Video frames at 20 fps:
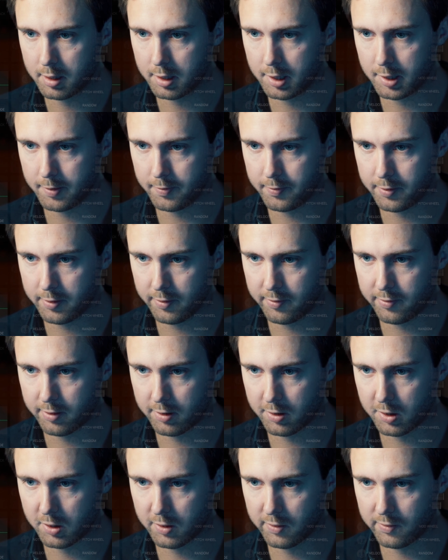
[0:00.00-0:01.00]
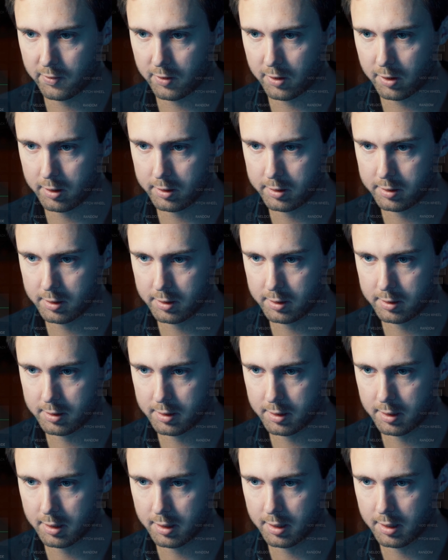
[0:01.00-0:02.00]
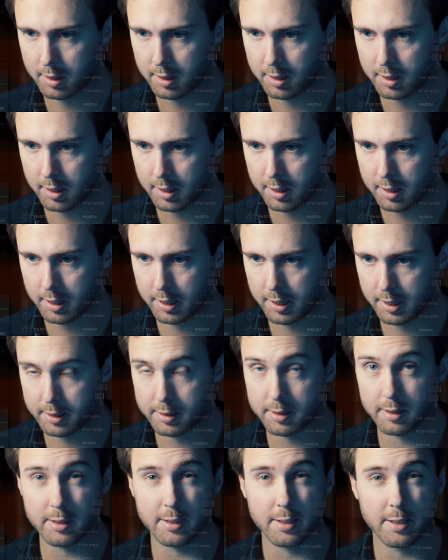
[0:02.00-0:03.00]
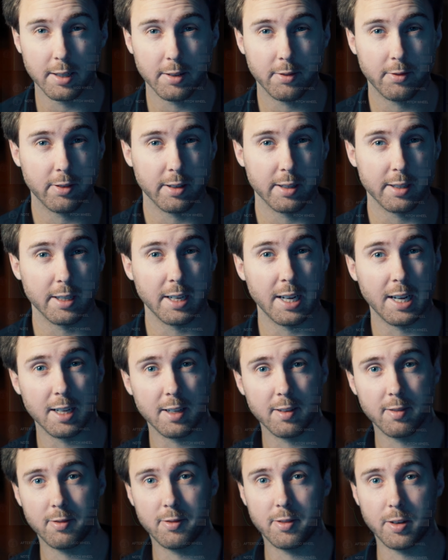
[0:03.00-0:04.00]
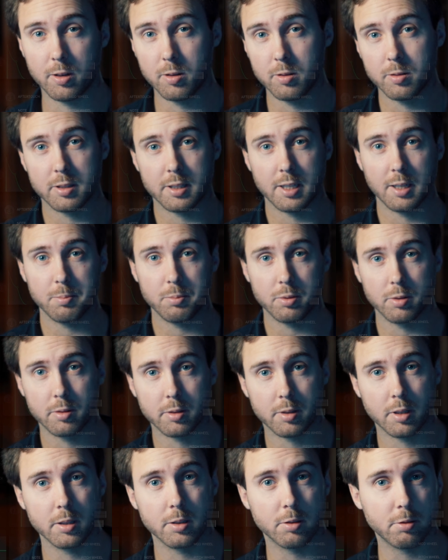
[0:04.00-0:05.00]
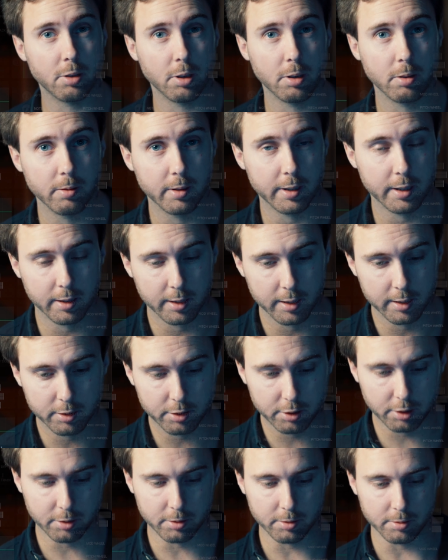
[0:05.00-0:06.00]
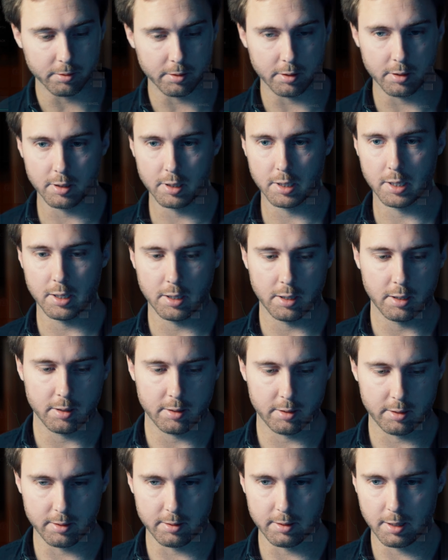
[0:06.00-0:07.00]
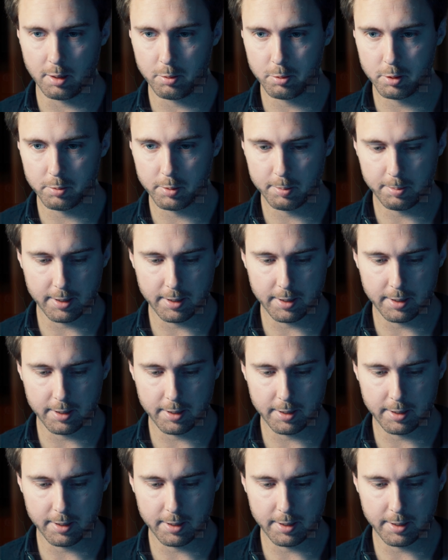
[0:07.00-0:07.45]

of the 4 voices has a different LFO tempo controlling the tune. So now when we